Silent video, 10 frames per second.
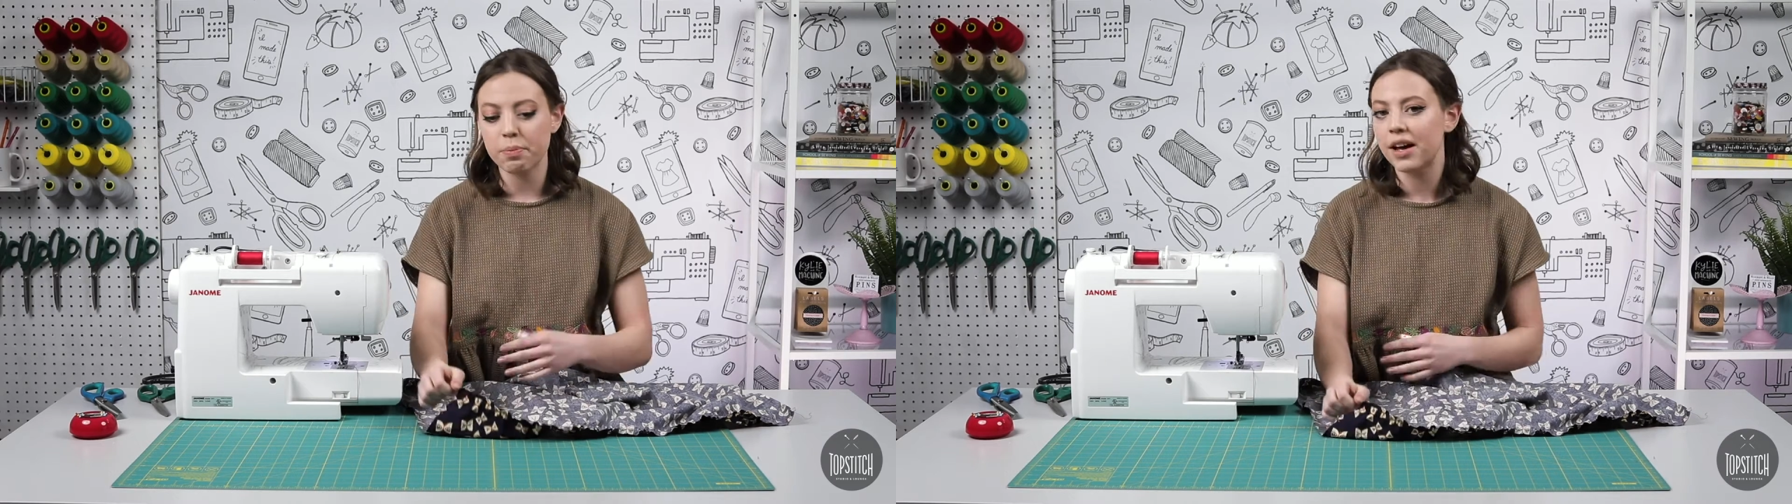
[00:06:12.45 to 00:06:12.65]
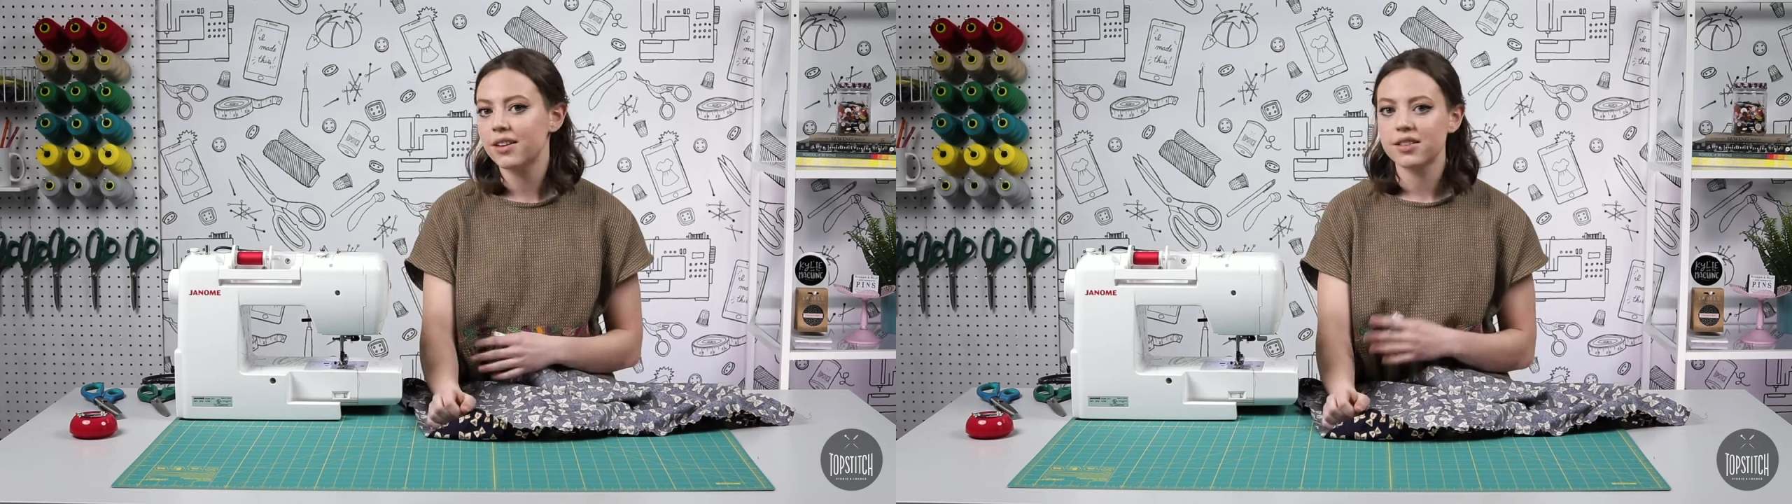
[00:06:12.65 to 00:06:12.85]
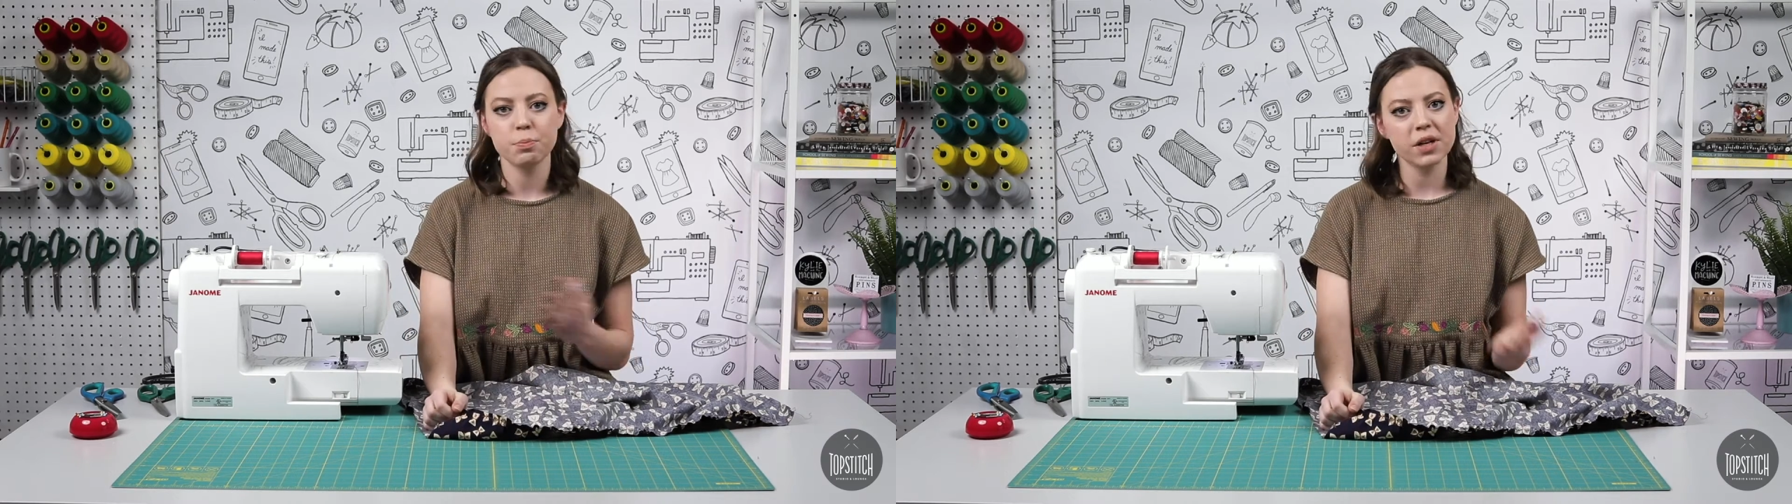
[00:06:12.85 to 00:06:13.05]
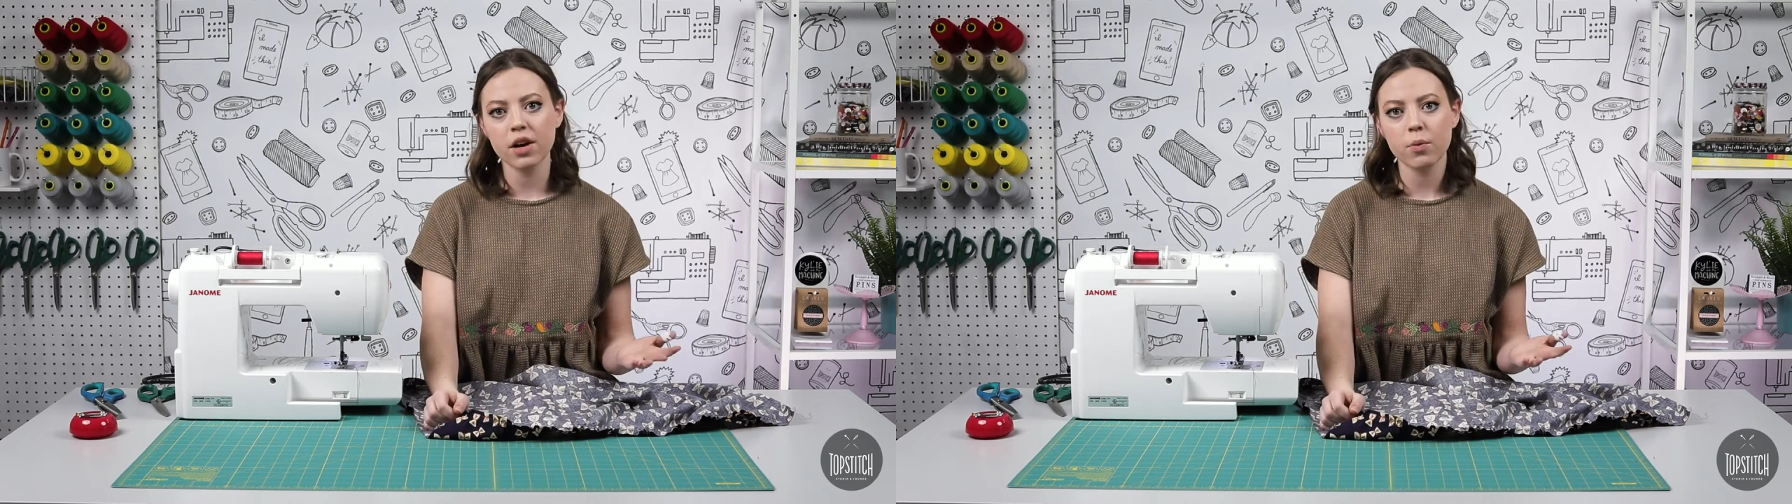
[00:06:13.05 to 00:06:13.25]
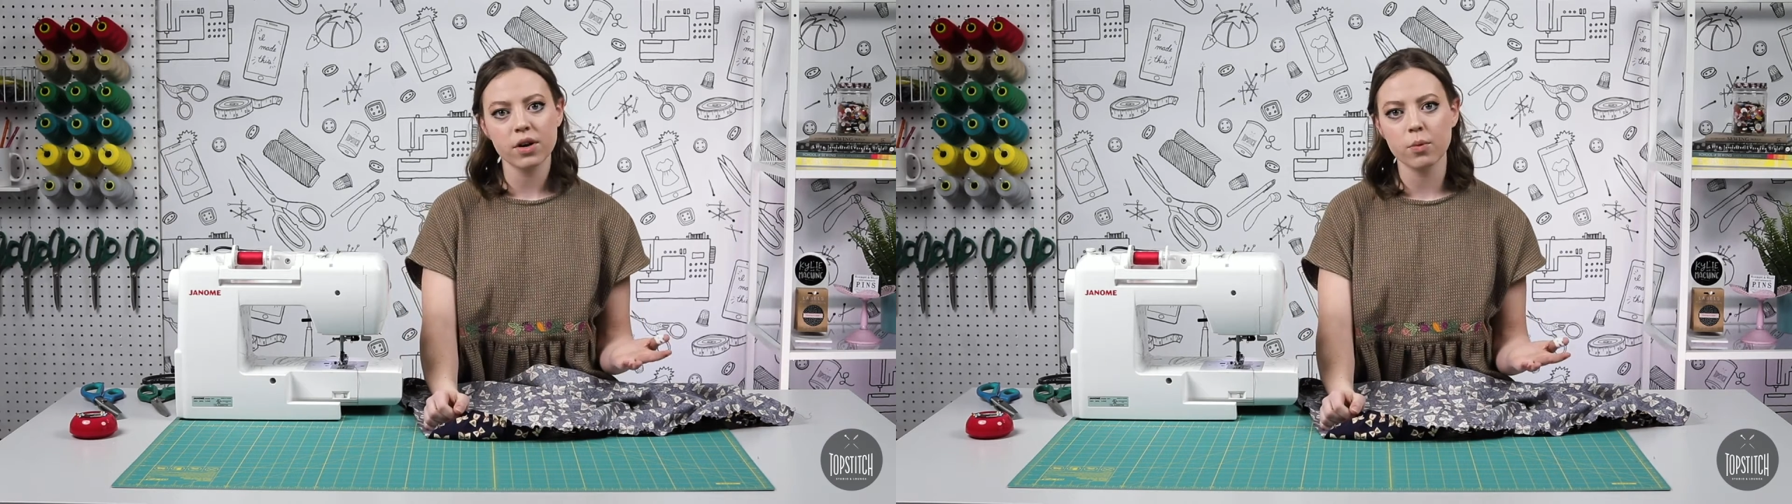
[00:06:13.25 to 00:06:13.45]
but
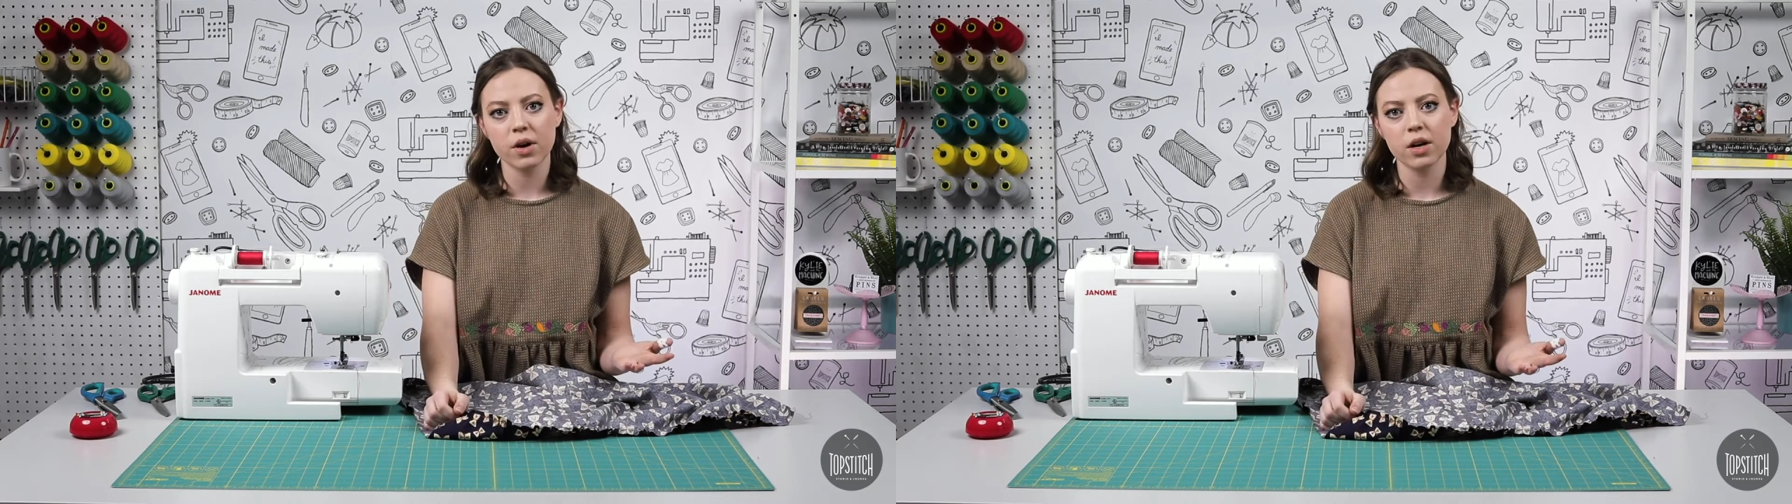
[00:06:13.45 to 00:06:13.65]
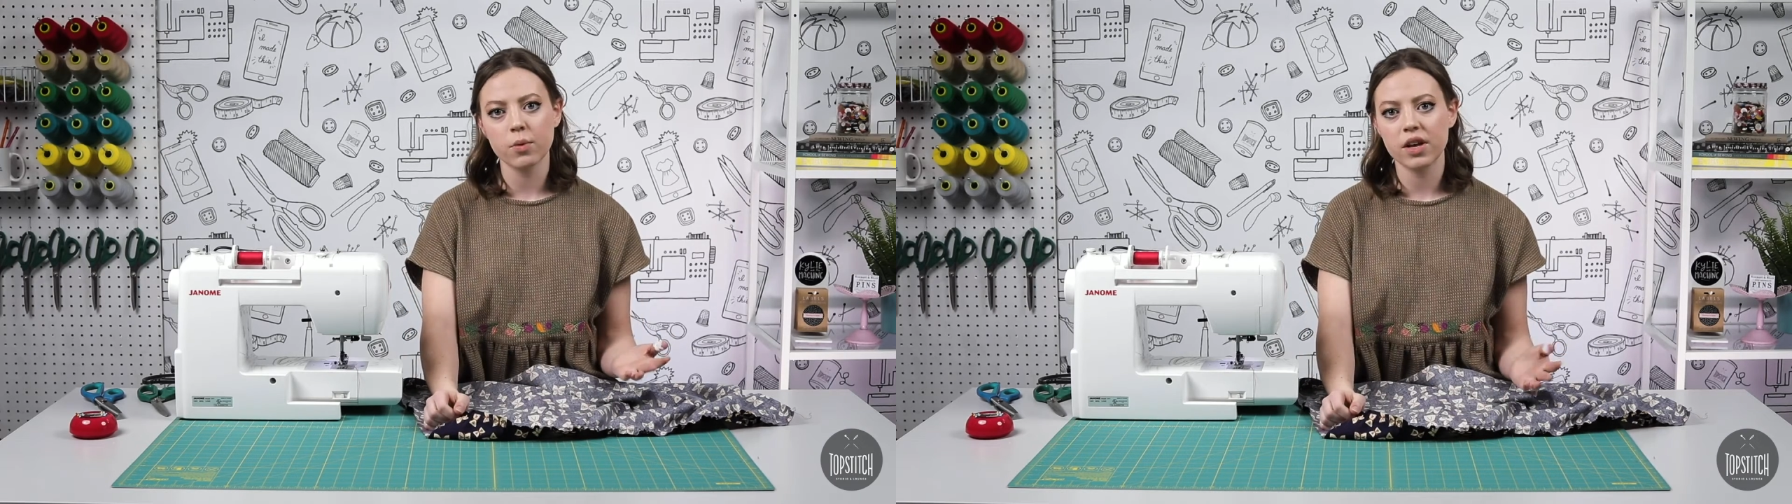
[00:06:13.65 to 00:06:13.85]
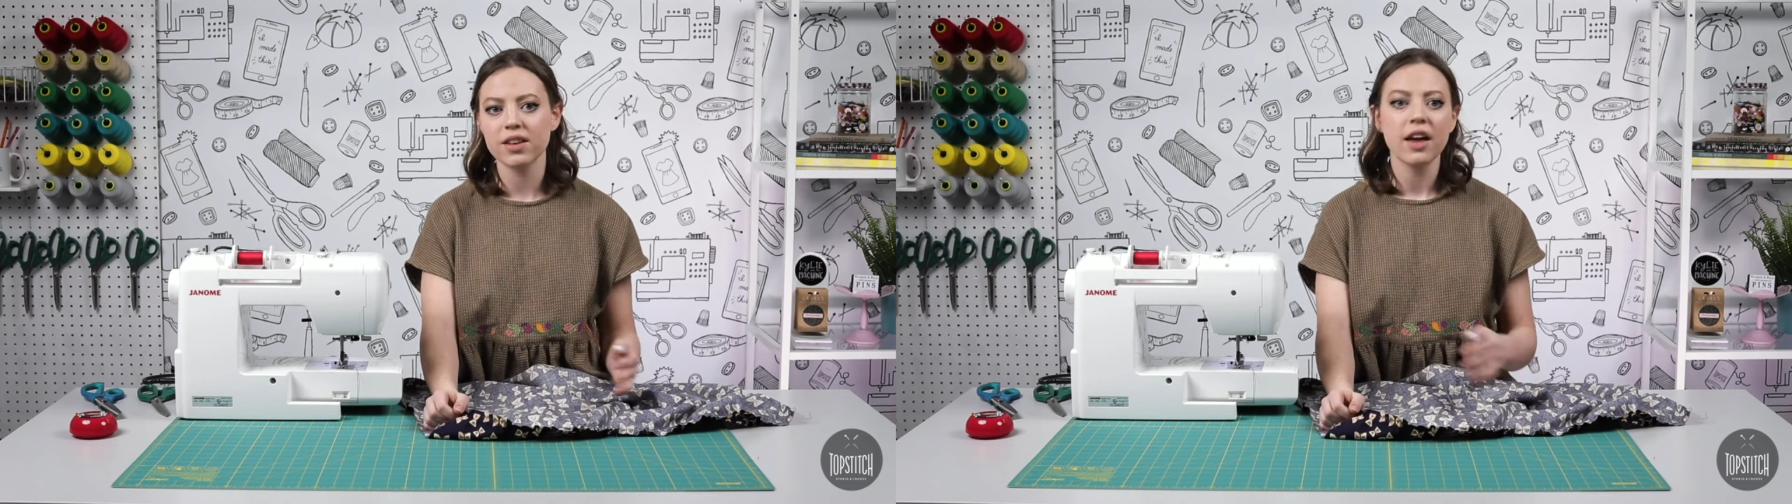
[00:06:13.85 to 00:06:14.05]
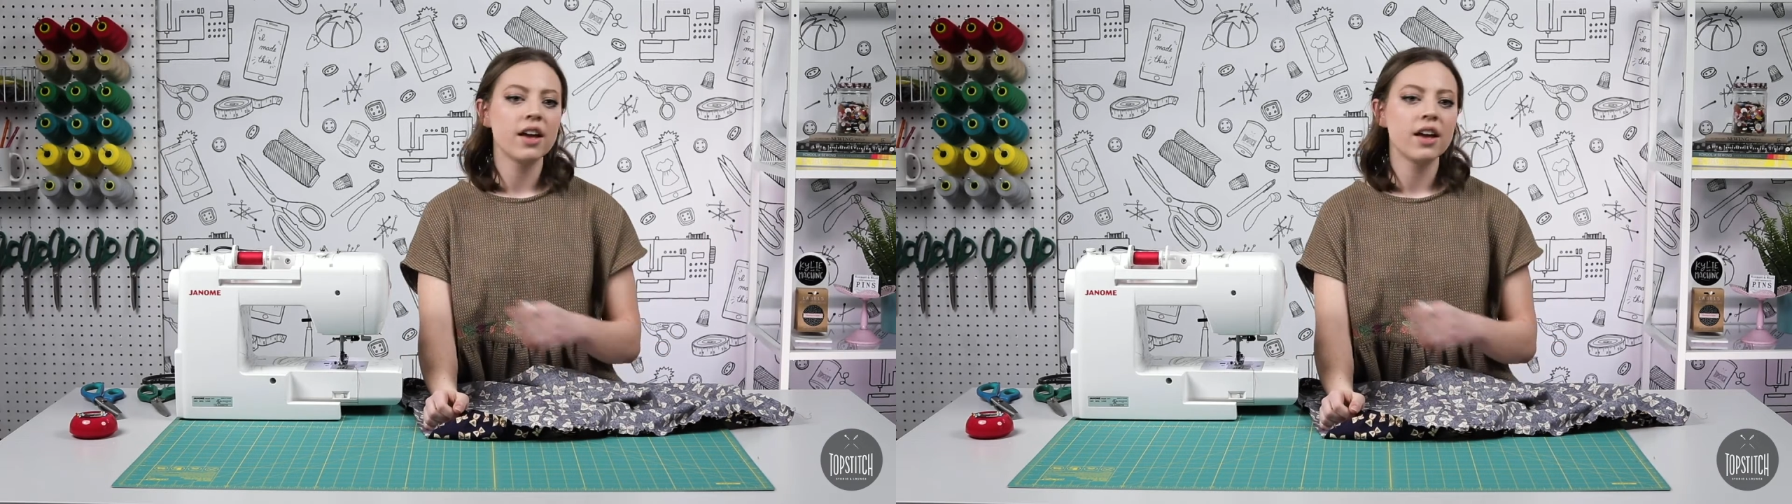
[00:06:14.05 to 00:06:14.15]
depending on what you're working with